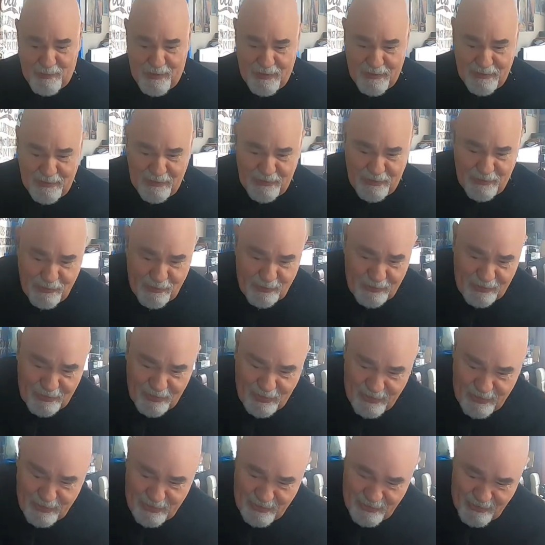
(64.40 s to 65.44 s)
Bandicoot.
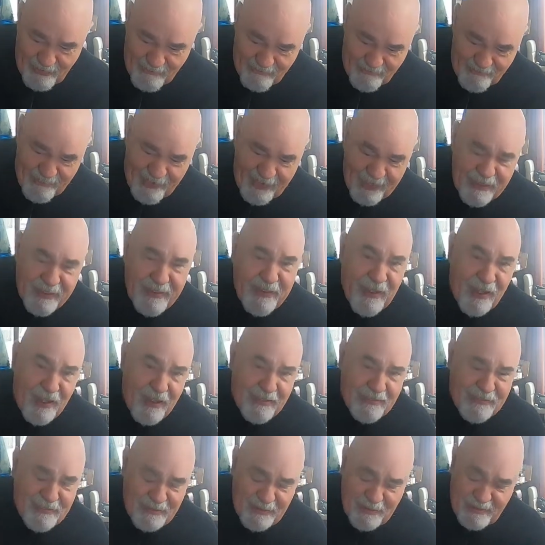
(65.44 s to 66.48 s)

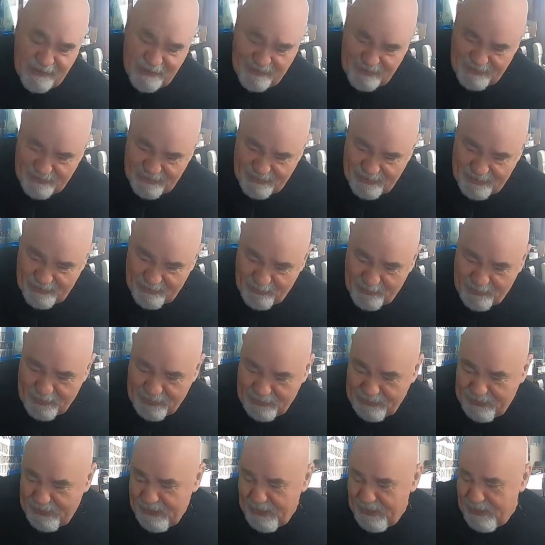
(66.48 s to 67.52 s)
Fantastic
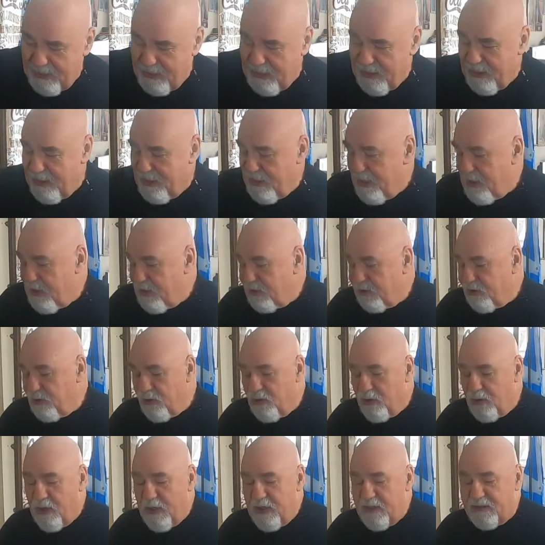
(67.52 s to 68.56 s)
artwork.
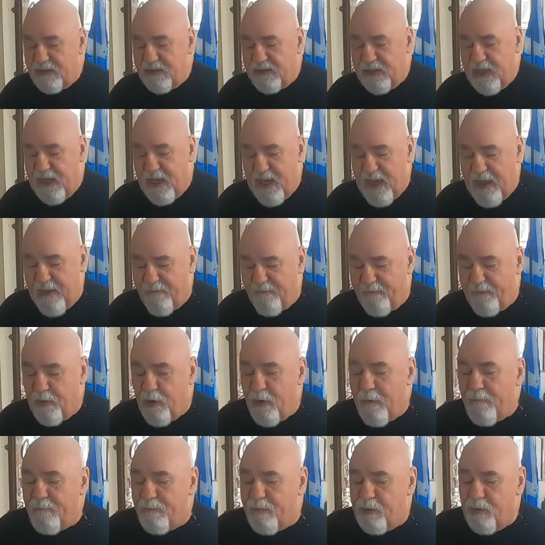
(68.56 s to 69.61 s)
So it's
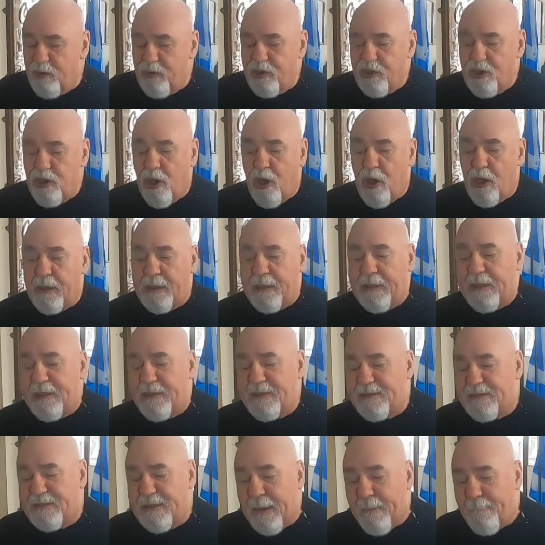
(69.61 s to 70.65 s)
from Brew York.
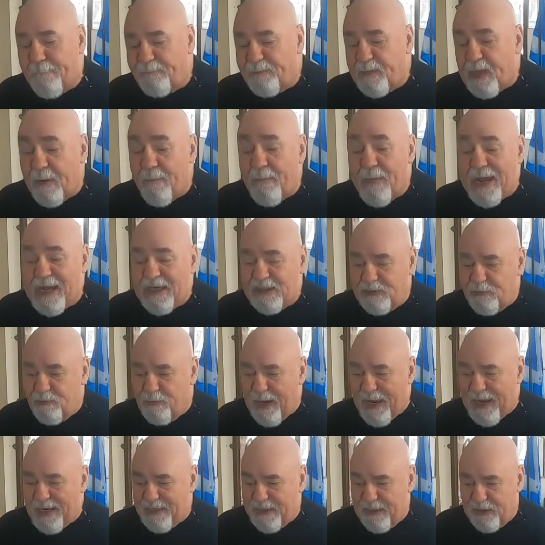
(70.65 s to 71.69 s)
It's Mash
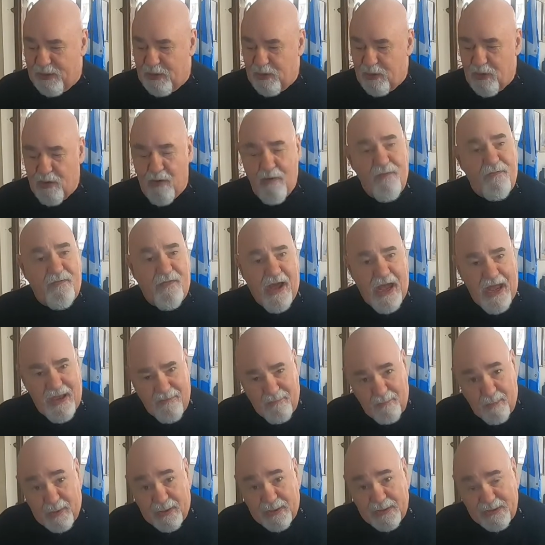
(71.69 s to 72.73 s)
Bandicoot,
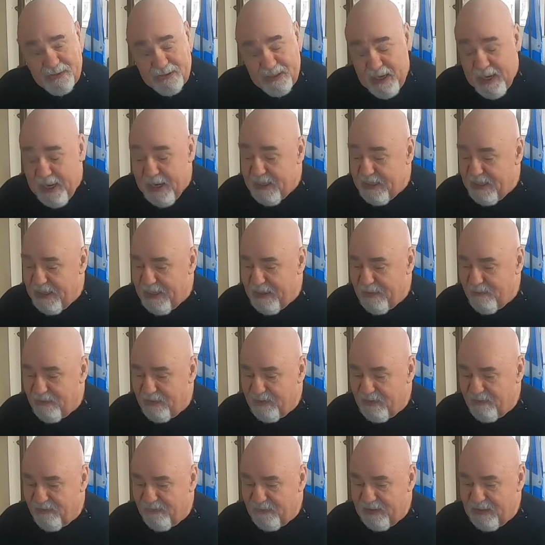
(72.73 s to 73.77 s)
5%
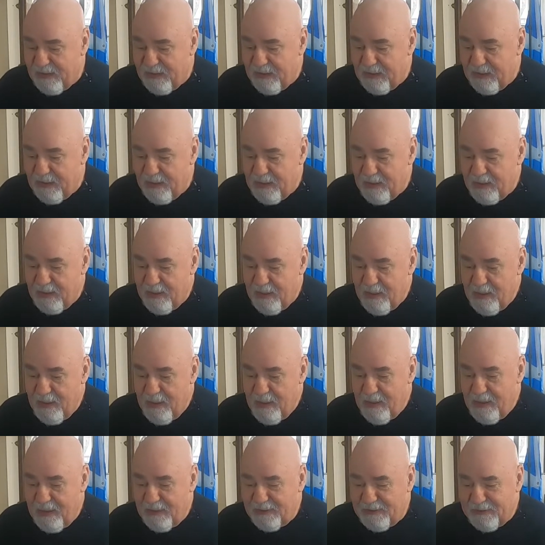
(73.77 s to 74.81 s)
ABV.
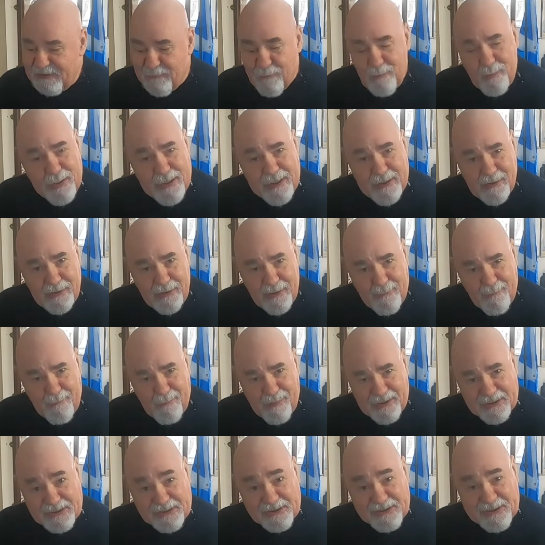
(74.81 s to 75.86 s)
This is beer
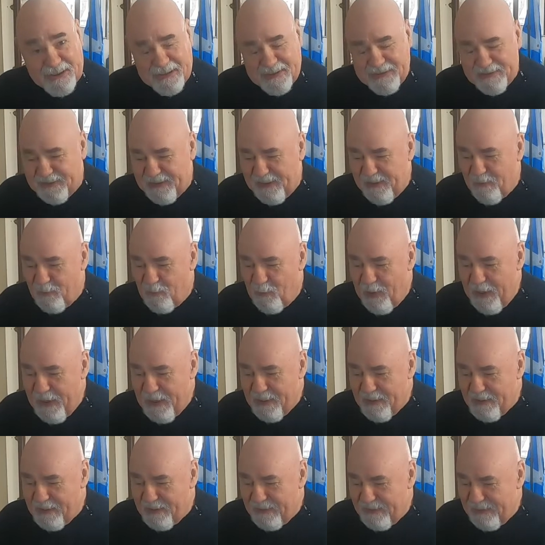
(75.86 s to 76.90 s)
number
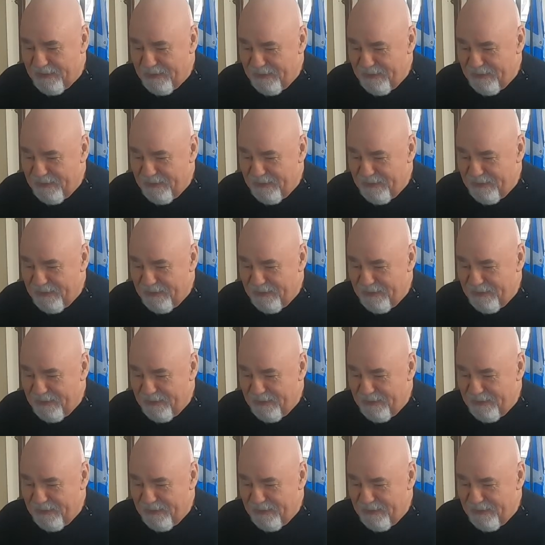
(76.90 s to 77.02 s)
61.